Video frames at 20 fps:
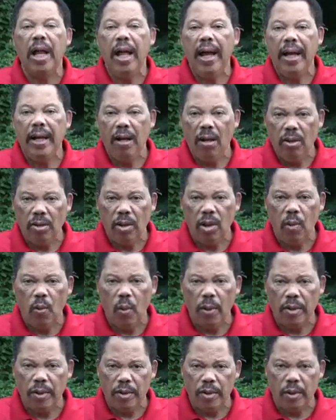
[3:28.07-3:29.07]
And also,
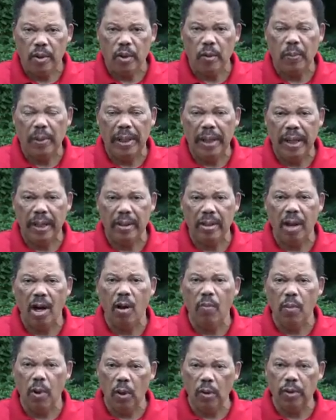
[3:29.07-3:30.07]
whether those plants
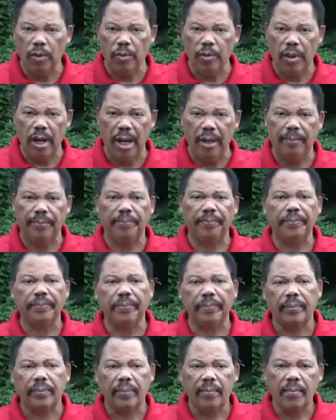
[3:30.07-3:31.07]
are mulched or not.
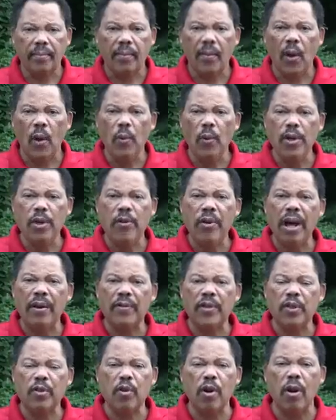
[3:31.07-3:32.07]
When you have
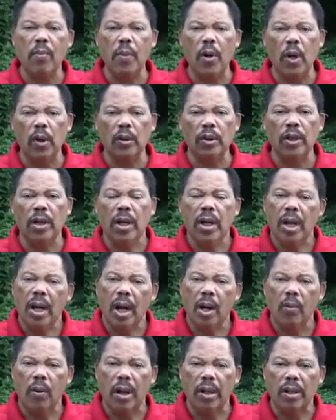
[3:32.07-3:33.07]
a straw mulch
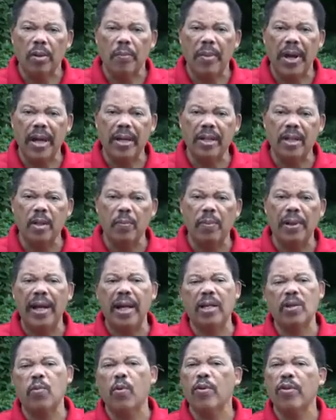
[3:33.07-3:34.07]
around the base of the
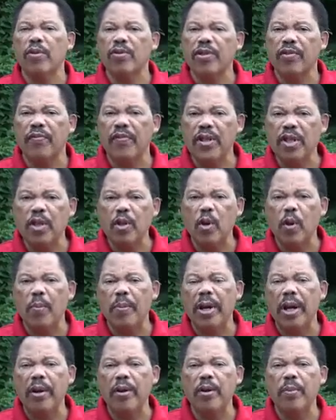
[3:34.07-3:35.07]
plants where there's a physical
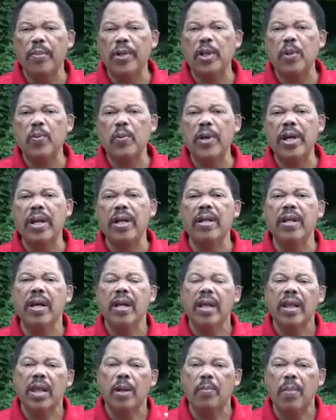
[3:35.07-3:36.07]
barrier between
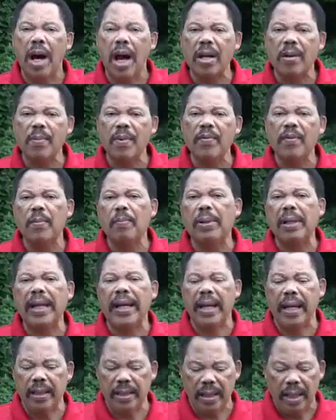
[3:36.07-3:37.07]
the bottom of the
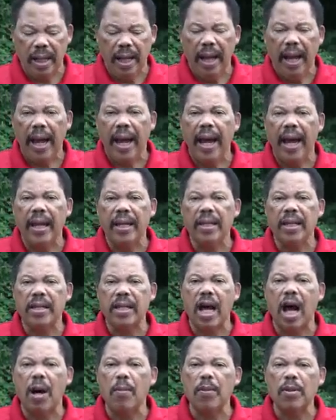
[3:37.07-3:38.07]
plants and the
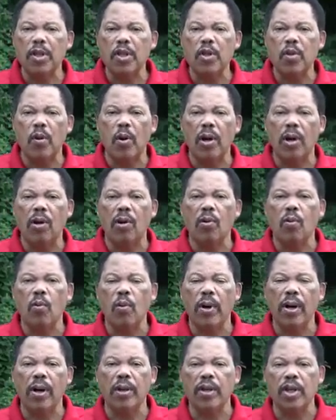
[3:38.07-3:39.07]
top of the soil
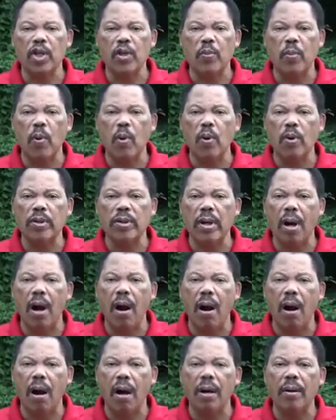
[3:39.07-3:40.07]
where the spores
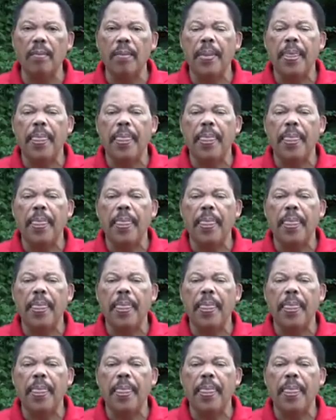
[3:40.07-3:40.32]
are,